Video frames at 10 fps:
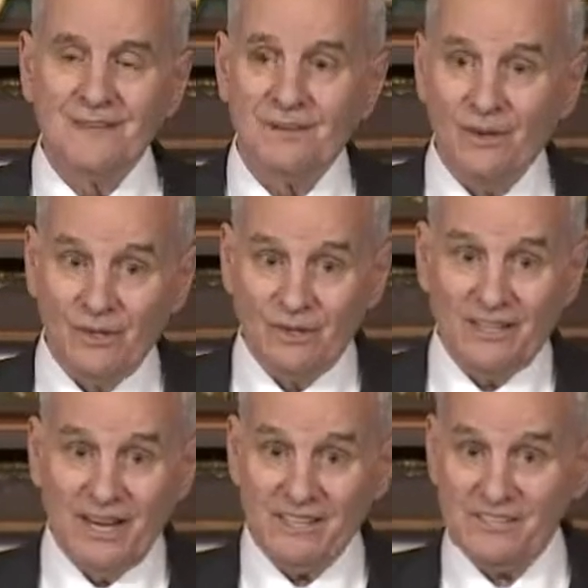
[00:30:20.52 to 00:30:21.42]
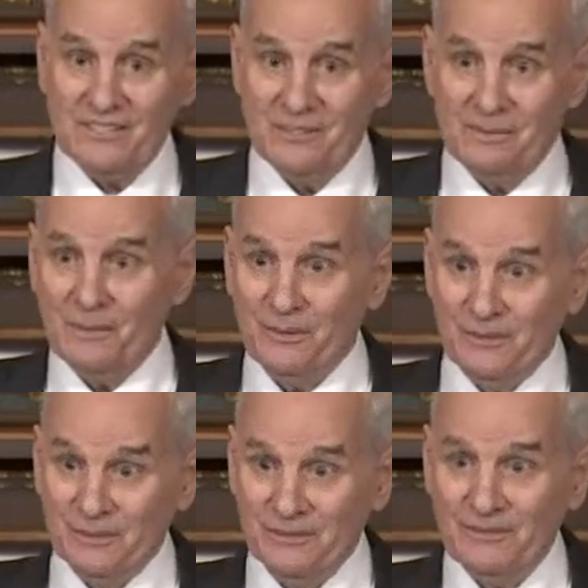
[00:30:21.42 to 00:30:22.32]
Well, you can ask people
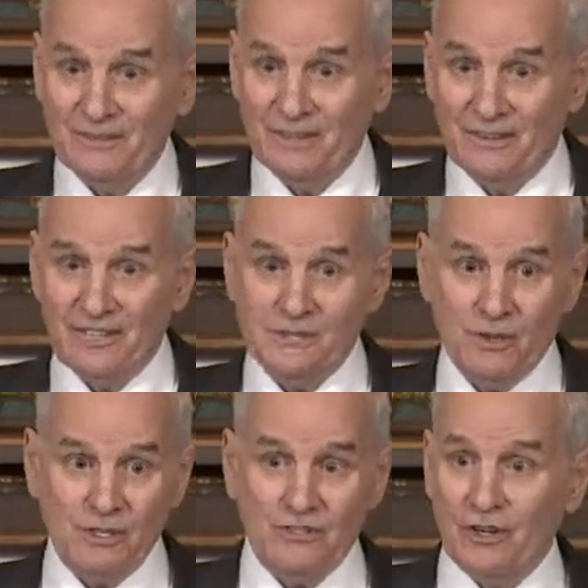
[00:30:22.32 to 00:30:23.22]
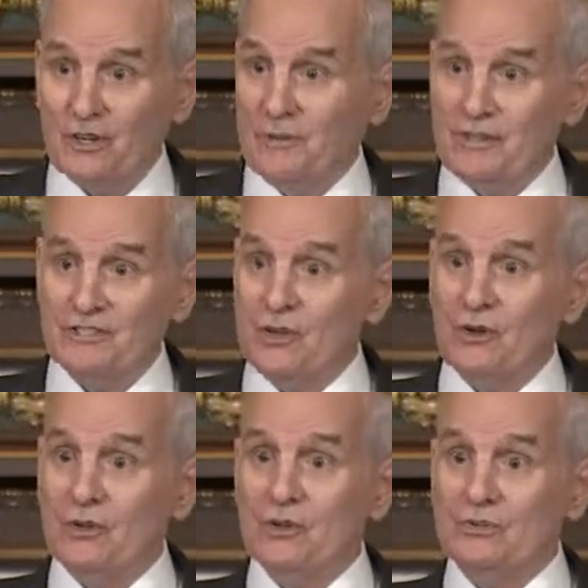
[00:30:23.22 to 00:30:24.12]
in various parts of greater
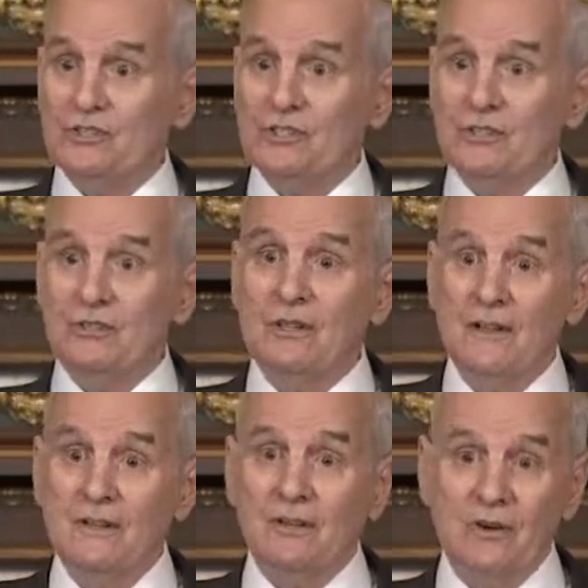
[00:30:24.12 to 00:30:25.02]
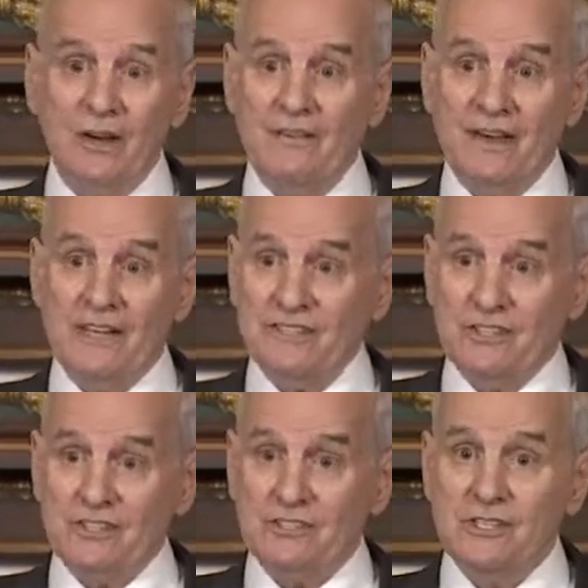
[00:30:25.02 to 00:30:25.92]
Minnesota who still don't have
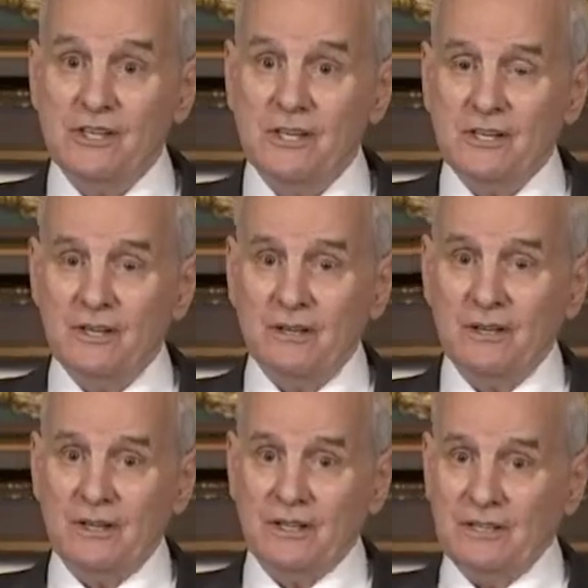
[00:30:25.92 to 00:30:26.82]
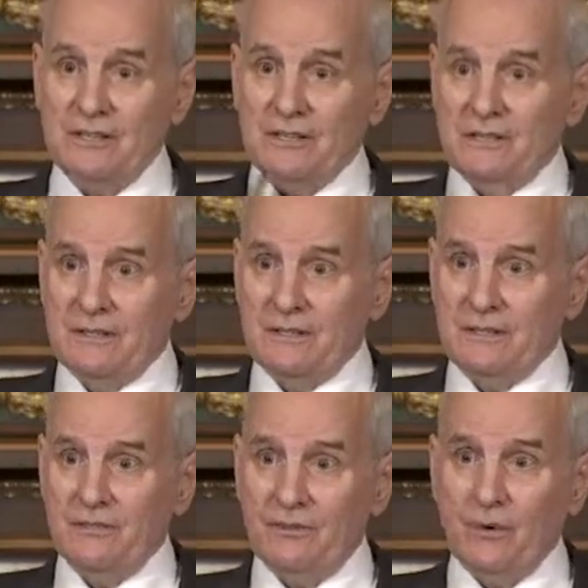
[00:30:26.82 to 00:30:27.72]
access. You know,
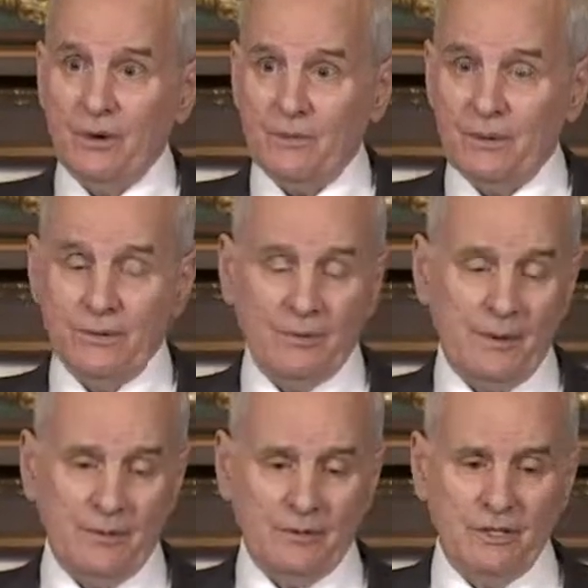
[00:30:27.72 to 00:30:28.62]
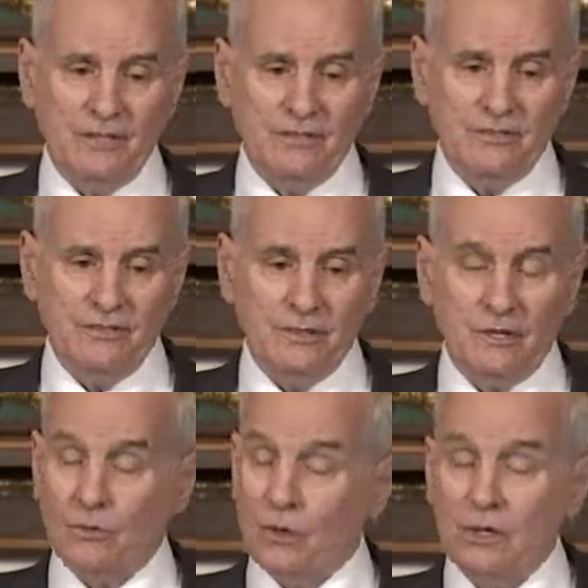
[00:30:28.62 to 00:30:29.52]
if we want people to be able to live
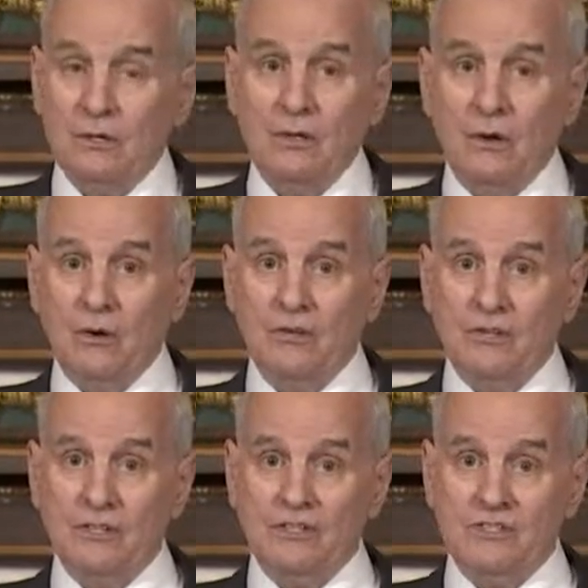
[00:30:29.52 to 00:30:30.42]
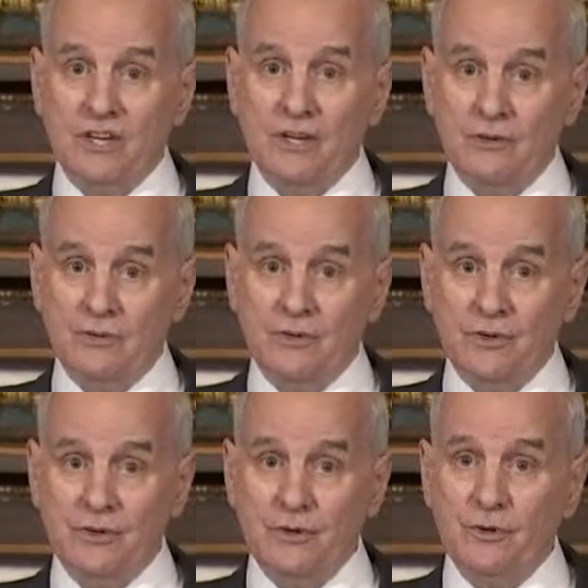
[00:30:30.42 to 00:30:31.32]
and work all over the state, which we
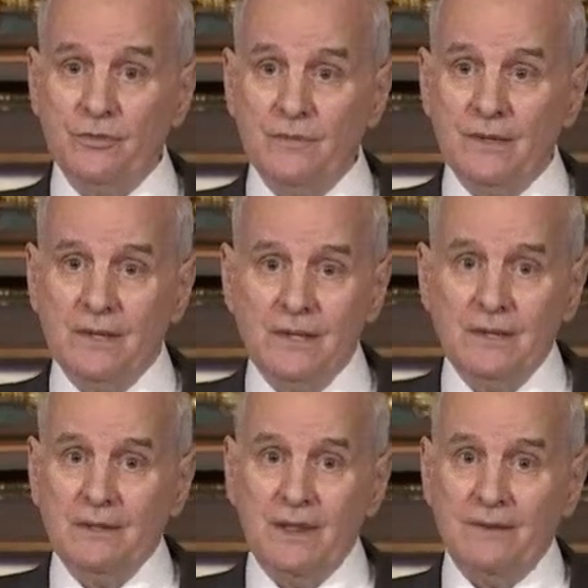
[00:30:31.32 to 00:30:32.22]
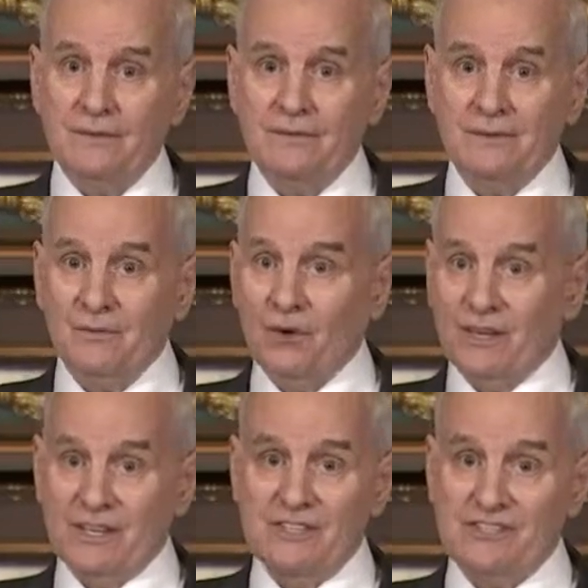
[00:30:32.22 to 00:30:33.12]
do, then one
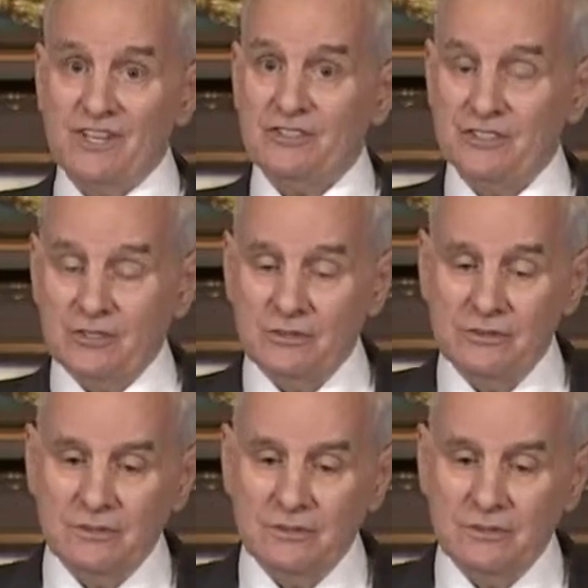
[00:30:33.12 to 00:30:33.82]
of the essential